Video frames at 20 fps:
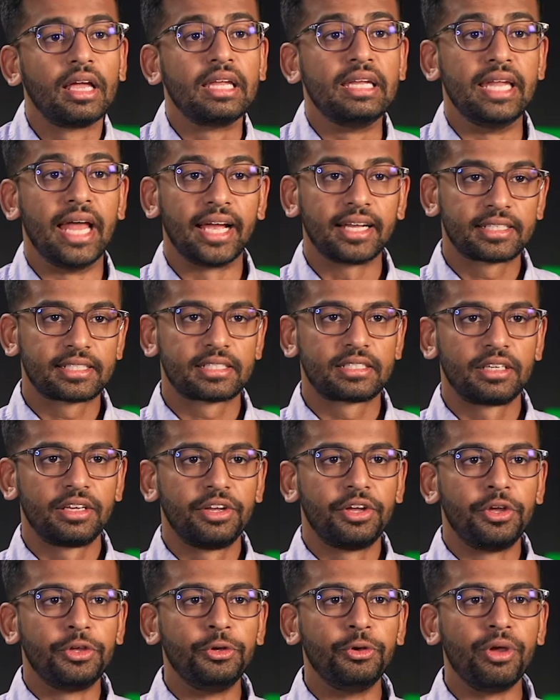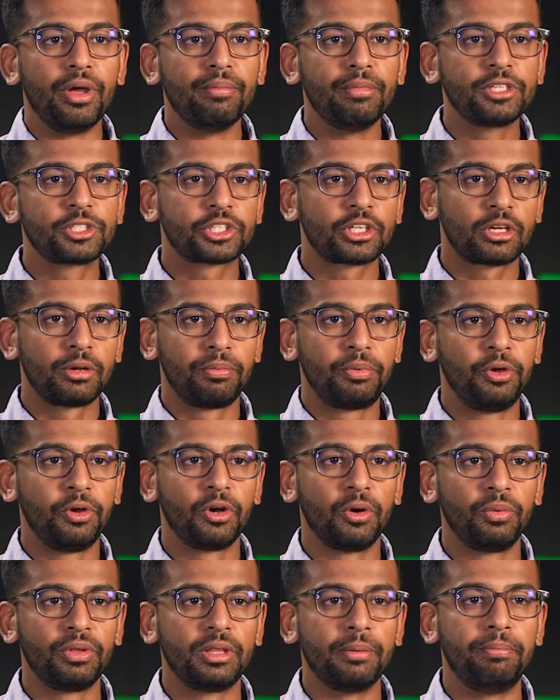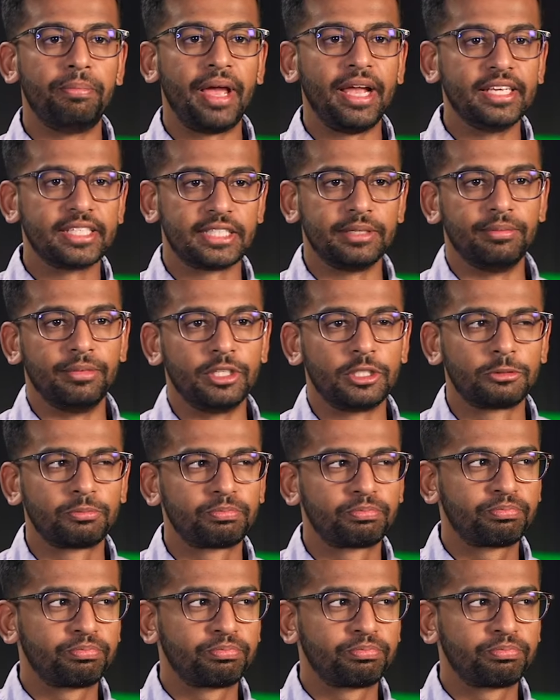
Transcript: Next, you image the computer with a base image,